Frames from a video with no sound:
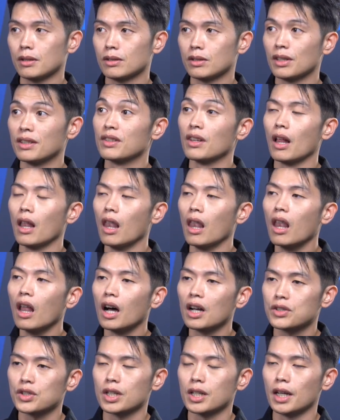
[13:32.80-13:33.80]
There's a
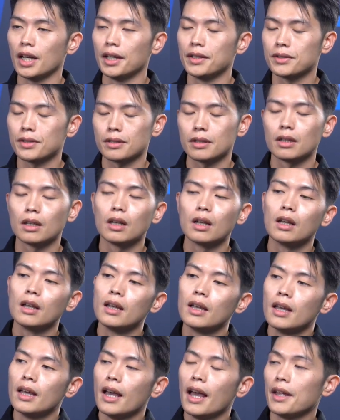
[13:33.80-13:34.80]
large gain.
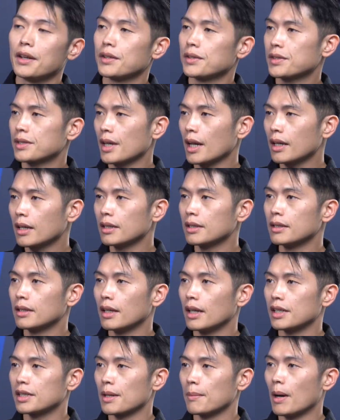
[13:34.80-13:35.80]
And the second
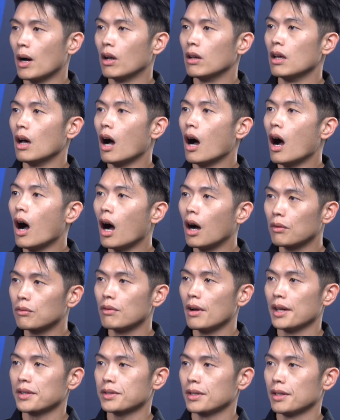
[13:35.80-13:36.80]
is about the
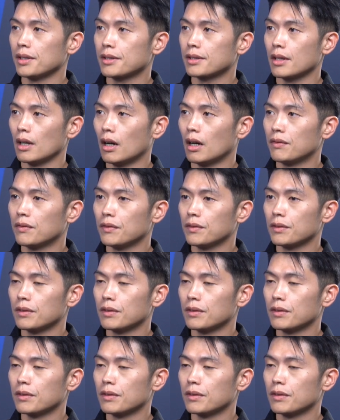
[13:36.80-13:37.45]
armrest itself.